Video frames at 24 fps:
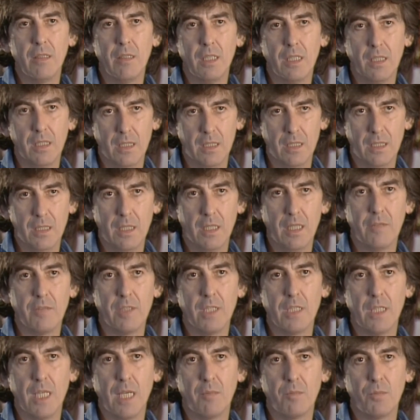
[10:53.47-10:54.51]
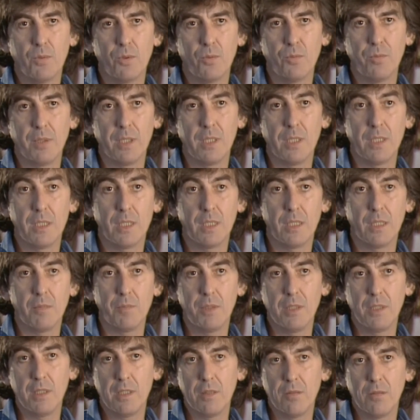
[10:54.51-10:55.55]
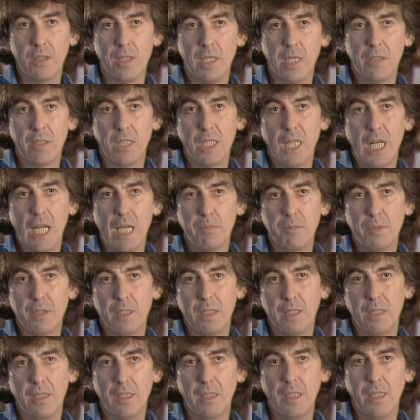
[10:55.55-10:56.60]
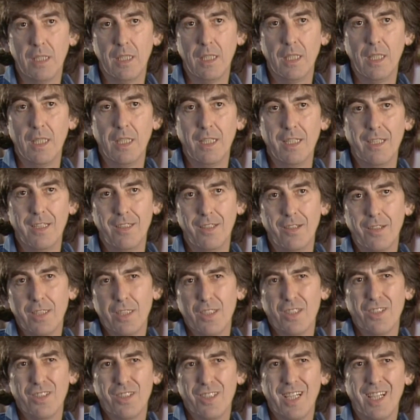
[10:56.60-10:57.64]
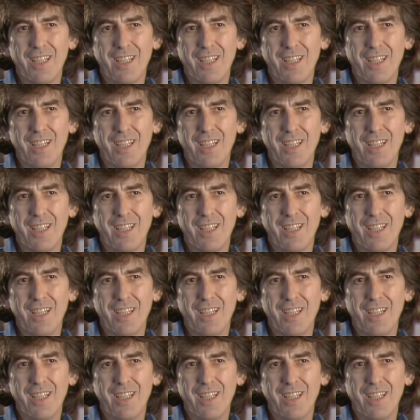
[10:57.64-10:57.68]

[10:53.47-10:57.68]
like this David Sanborn piece and the piece with Eric Clapton, you know, it's good.